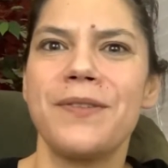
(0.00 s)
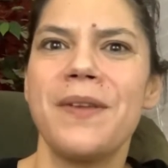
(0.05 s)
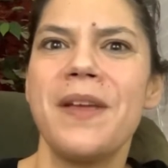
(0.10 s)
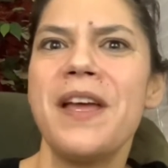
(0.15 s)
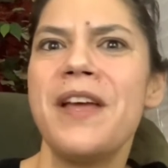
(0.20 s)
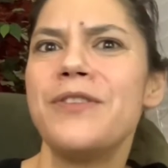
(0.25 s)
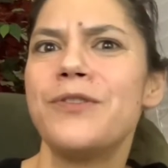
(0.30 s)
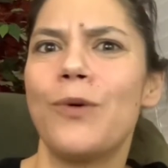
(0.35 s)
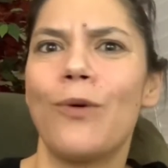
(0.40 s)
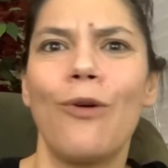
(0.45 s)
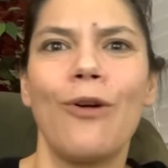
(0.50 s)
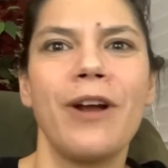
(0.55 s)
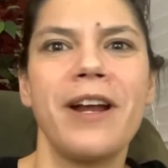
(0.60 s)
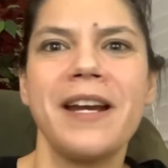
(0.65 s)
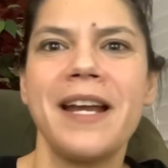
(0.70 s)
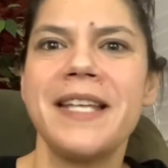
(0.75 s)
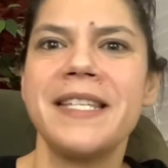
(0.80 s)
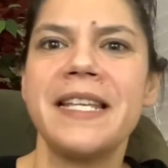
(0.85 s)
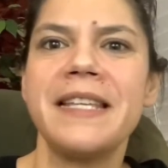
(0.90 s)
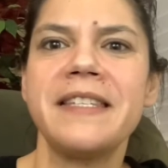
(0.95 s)
to
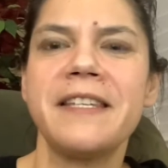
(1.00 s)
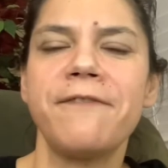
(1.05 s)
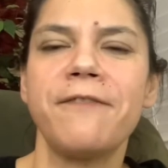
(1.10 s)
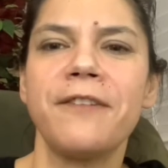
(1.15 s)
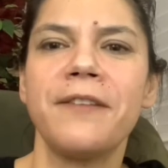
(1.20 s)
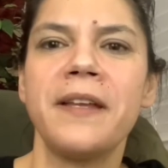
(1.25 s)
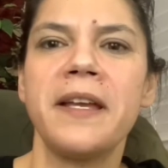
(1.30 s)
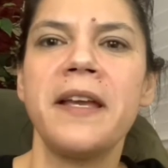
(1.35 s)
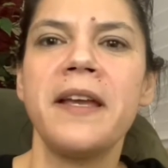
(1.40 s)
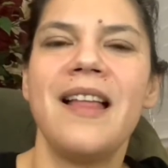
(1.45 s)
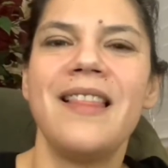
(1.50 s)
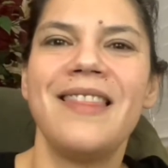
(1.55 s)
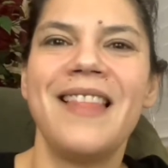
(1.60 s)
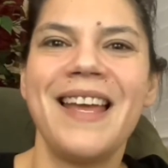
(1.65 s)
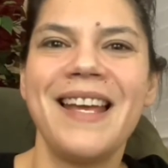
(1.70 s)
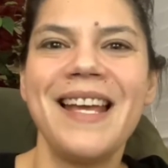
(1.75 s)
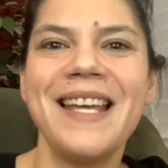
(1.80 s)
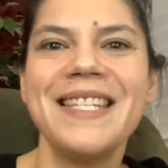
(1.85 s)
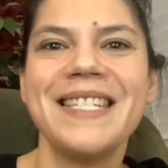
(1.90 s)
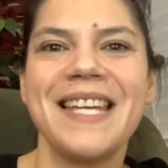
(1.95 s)
organize it differently.
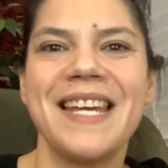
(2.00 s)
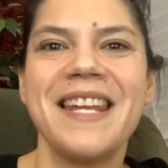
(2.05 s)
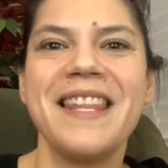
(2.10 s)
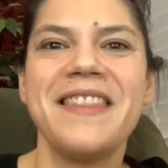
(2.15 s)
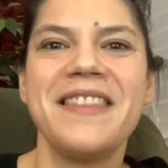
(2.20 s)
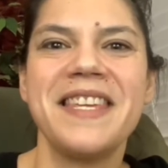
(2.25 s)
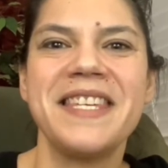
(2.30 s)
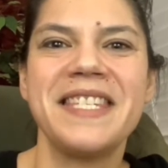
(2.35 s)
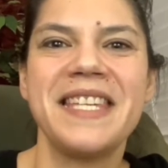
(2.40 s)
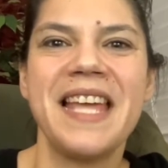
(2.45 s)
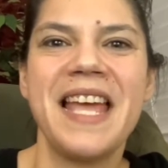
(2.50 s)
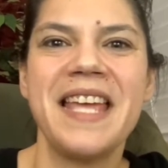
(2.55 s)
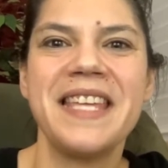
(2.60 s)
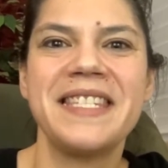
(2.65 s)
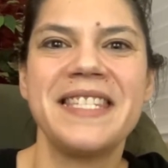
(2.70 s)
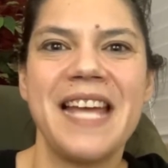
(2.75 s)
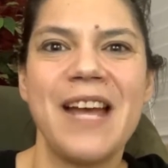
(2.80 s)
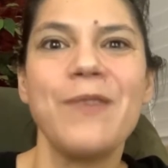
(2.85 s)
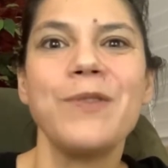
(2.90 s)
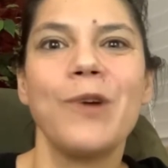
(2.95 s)
Like I said, this
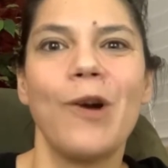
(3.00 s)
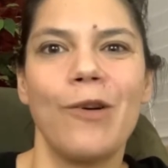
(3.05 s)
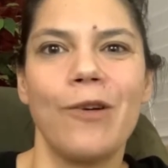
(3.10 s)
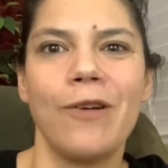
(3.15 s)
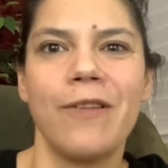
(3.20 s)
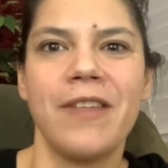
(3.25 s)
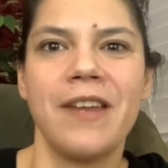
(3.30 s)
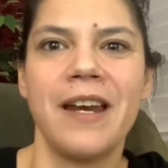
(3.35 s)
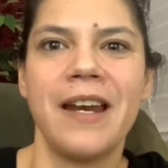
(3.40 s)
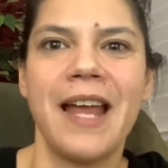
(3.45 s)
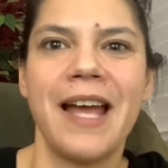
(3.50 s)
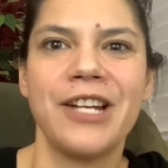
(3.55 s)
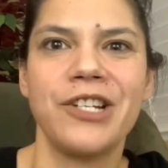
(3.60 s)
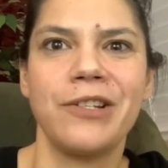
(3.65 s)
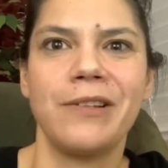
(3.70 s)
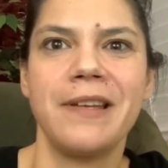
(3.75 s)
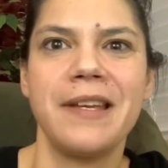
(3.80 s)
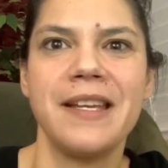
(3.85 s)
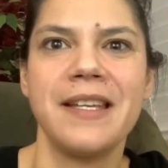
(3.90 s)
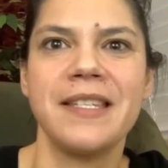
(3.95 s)
sounds harder than it
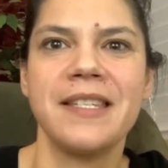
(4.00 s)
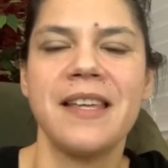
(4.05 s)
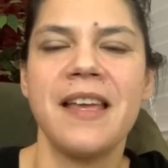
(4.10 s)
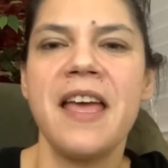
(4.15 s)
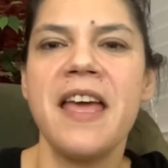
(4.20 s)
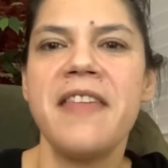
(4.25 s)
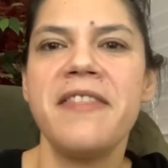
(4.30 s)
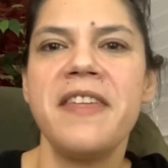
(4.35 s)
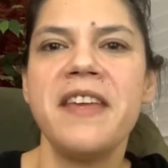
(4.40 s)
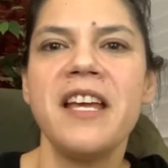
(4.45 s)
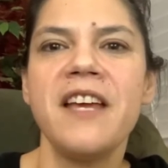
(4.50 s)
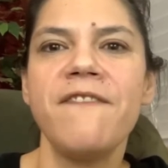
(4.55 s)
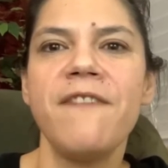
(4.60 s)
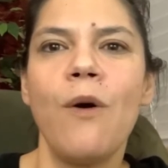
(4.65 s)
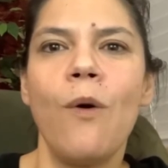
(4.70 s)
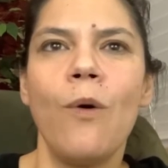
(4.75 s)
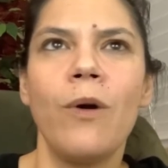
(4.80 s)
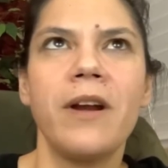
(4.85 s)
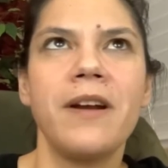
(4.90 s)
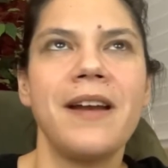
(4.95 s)
actually is. Think of
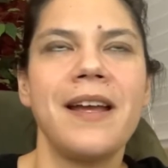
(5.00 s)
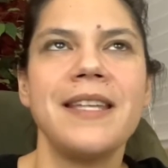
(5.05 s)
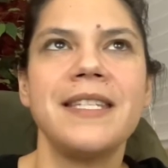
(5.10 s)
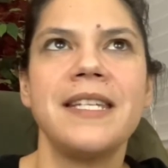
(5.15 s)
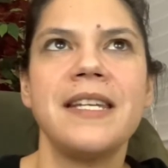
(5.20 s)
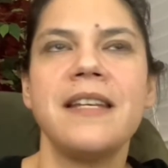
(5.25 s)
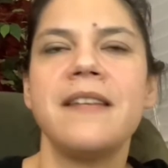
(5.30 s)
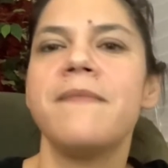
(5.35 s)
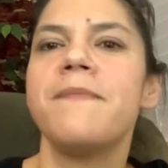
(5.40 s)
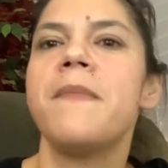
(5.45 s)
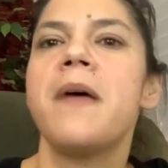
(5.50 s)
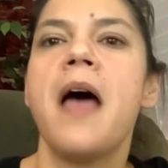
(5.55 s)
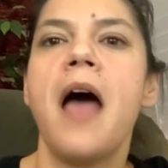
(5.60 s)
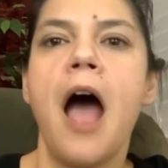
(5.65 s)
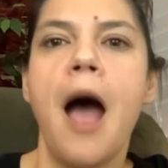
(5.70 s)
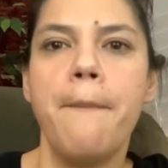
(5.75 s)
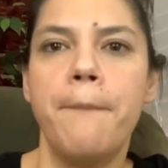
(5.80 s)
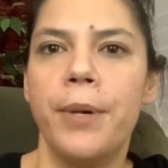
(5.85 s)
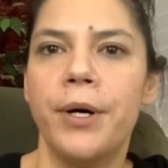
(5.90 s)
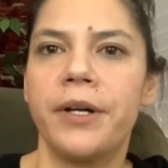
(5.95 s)
organizing
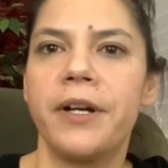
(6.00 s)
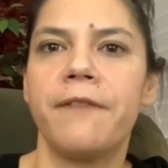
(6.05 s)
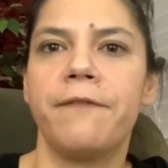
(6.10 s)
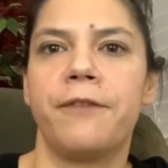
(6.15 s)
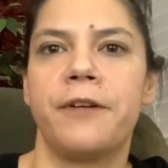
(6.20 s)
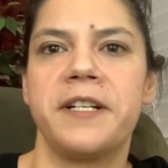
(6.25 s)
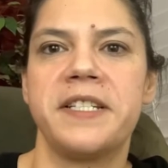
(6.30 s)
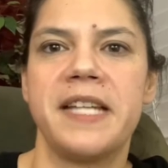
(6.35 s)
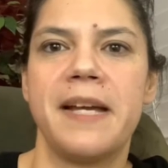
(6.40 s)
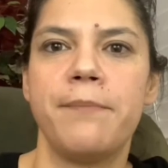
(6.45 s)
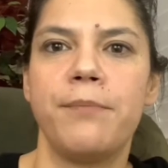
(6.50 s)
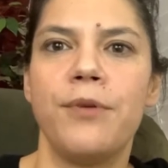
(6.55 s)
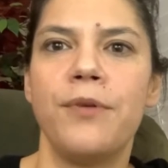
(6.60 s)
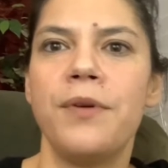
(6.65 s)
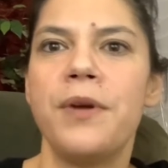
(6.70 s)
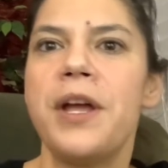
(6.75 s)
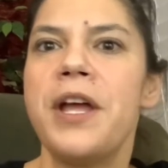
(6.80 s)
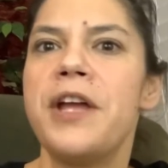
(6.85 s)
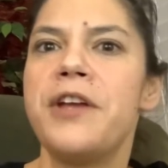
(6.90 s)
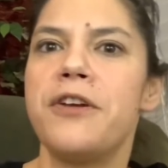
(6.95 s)
a book, for example.
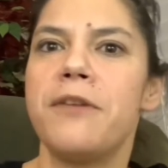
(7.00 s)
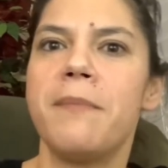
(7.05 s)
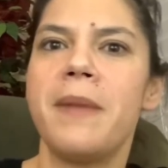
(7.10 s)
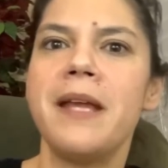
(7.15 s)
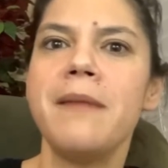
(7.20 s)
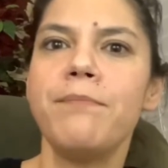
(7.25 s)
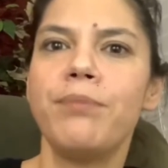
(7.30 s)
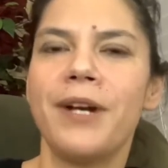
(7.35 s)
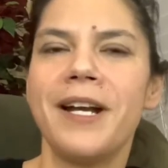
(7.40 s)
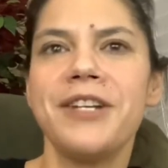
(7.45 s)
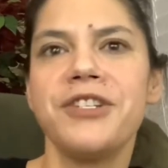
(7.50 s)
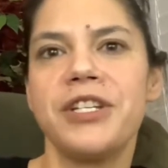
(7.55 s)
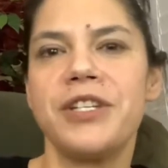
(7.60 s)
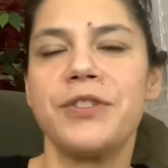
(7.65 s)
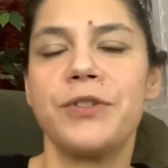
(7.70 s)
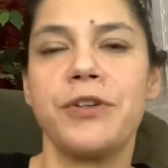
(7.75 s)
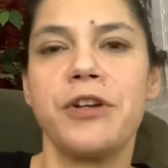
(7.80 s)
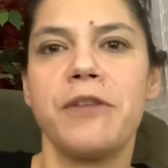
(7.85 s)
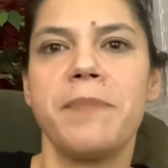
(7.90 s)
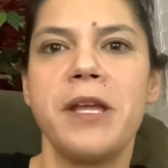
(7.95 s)
Your main branches
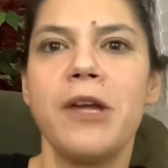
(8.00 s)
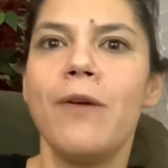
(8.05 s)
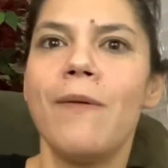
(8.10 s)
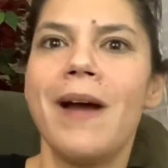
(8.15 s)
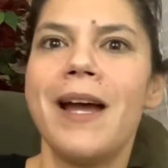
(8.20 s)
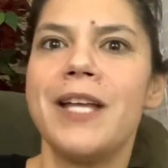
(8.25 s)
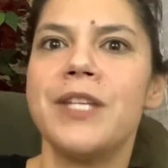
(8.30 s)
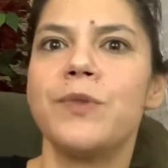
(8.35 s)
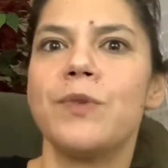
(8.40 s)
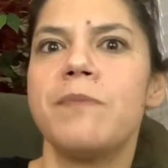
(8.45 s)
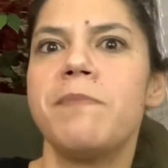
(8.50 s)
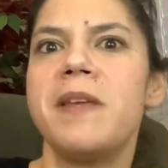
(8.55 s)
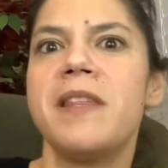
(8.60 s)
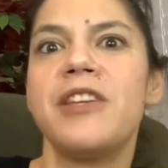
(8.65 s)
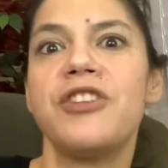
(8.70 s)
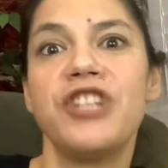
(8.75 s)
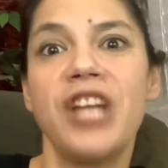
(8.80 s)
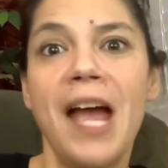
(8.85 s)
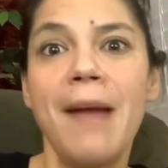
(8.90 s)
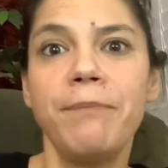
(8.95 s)
or your BOIs would be the
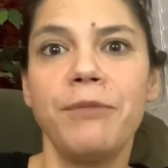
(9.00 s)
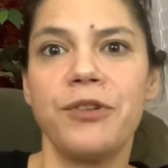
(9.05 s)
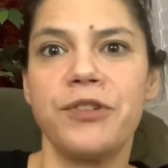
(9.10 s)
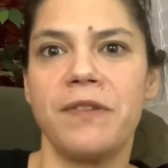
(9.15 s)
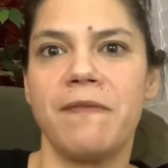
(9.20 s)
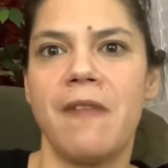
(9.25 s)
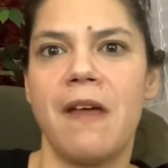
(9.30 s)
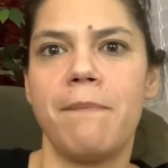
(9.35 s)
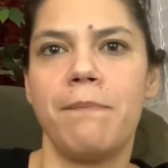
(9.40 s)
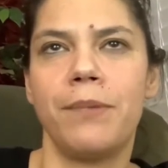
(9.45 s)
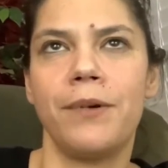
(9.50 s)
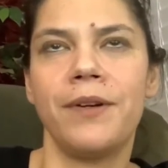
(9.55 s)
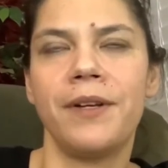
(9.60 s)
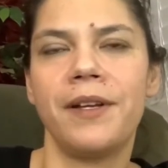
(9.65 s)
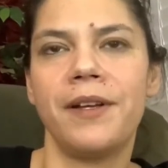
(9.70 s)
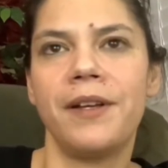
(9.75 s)
chapters of that book,